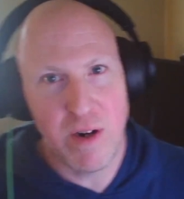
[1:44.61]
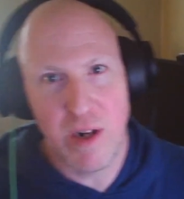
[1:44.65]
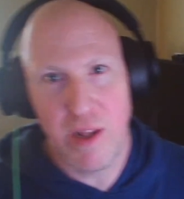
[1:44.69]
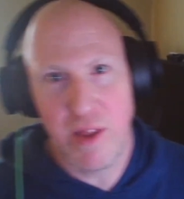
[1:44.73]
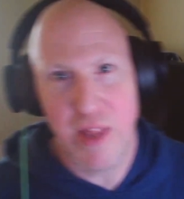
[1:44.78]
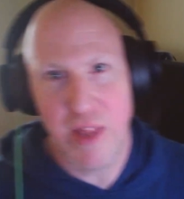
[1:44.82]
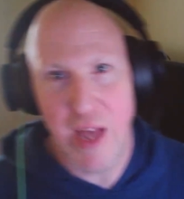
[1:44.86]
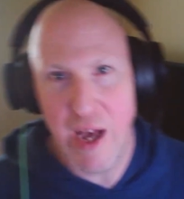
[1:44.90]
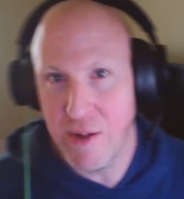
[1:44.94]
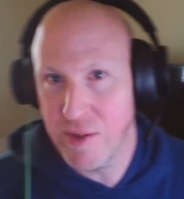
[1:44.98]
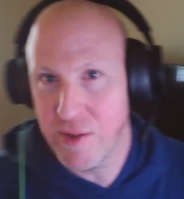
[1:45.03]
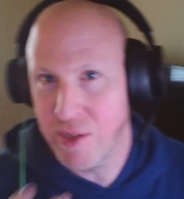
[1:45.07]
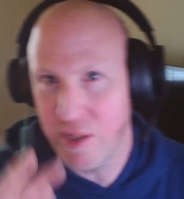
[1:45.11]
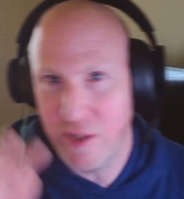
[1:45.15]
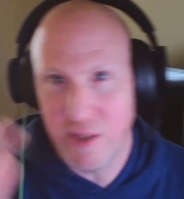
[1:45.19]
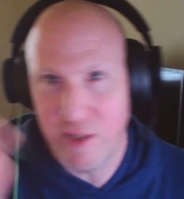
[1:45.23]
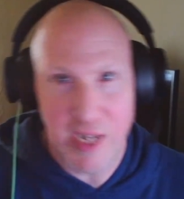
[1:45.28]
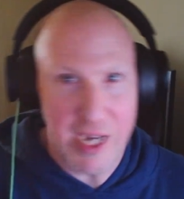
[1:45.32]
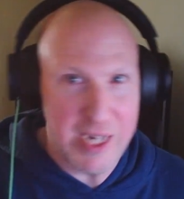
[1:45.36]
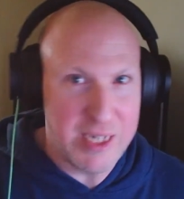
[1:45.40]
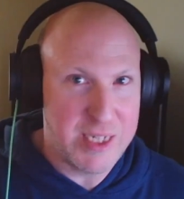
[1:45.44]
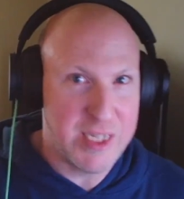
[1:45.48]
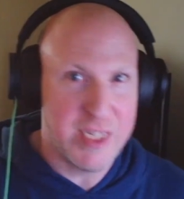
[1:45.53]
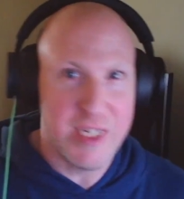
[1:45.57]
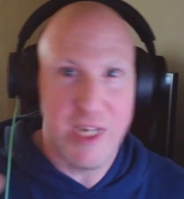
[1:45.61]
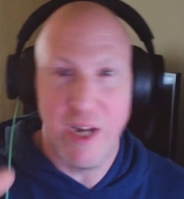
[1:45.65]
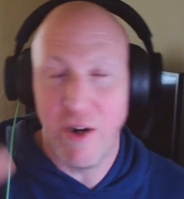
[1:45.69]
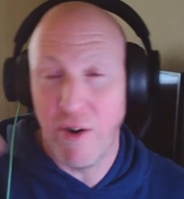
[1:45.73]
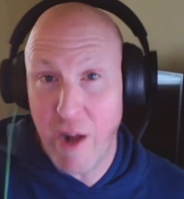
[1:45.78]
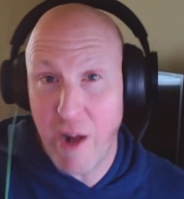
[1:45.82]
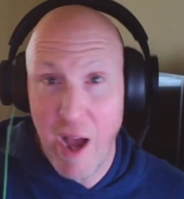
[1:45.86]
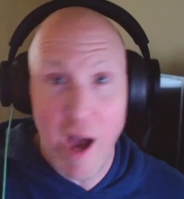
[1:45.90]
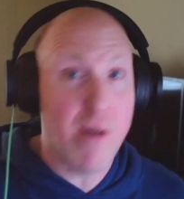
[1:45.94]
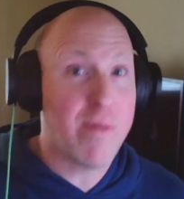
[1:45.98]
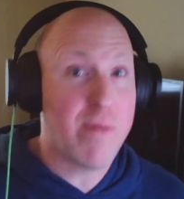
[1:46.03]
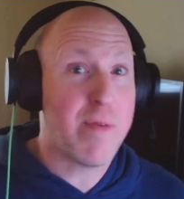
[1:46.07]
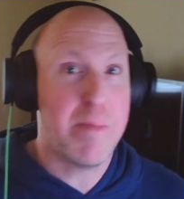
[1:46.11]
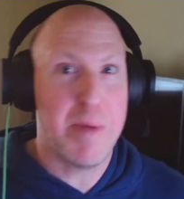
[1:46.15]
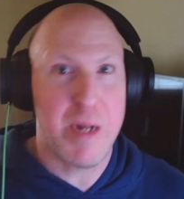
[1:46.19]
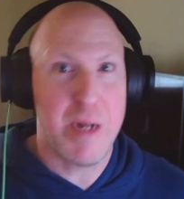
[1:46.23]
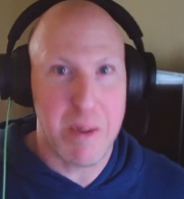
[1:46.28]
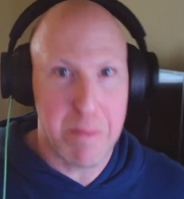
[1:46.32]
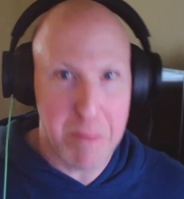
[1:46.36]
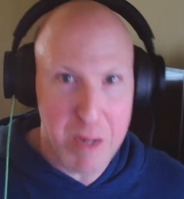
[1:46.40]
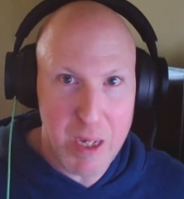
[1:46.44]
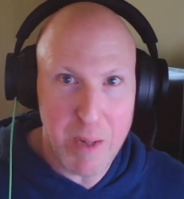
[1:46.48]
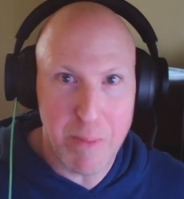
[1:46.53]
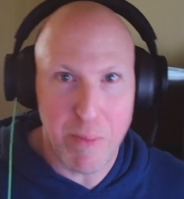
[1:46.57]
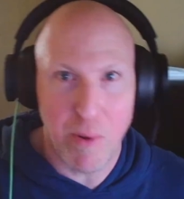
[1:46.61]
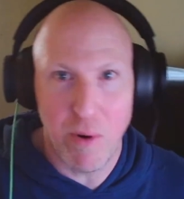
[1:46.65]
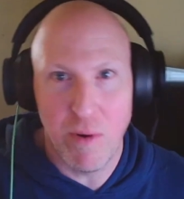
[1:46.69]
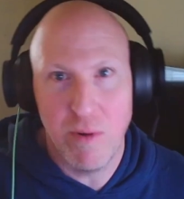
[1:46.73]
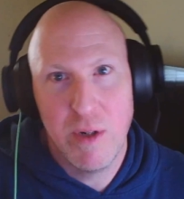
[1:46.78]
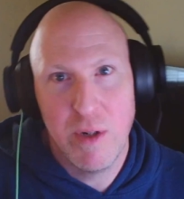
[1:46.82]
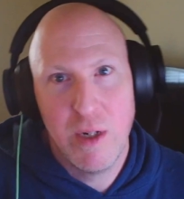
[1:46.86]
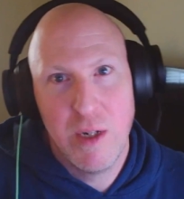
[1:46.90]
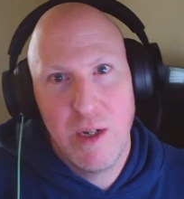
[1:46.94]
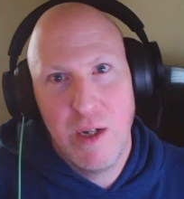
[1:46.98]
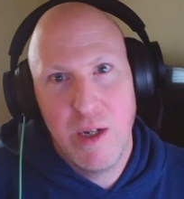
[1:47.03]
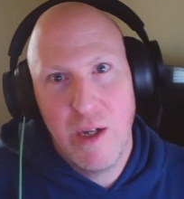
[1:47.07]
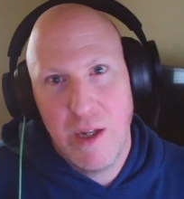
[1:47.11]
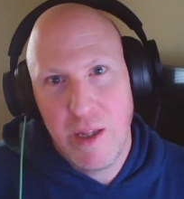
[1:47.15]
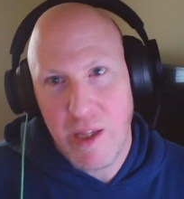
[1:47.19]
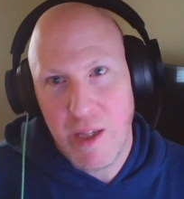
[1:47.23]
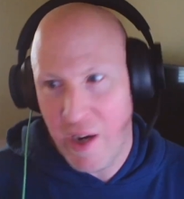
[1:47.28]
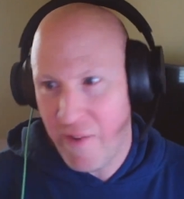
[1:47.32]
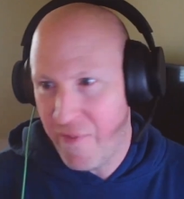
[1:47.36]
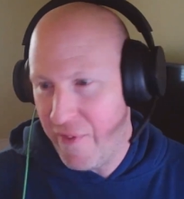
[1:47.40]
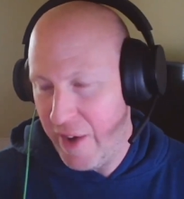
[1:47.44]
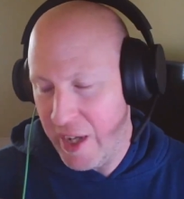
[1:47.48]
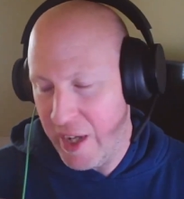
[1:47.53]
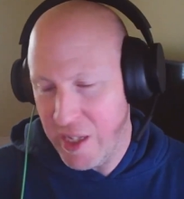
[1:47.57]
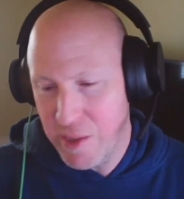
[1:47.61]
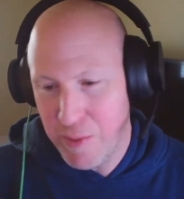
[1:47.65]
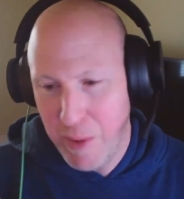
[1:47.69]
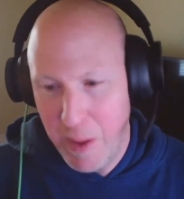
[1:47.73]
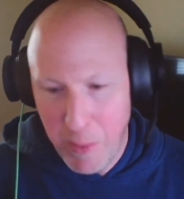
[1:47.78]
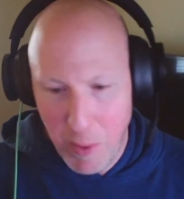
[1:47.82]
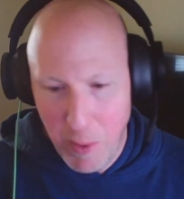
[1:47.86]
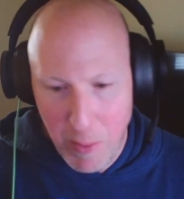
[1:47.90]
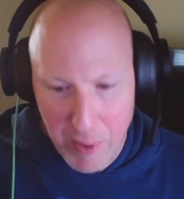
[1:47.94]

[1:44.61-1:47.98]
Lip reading: 1,000, 1,900, however many people, that affects people.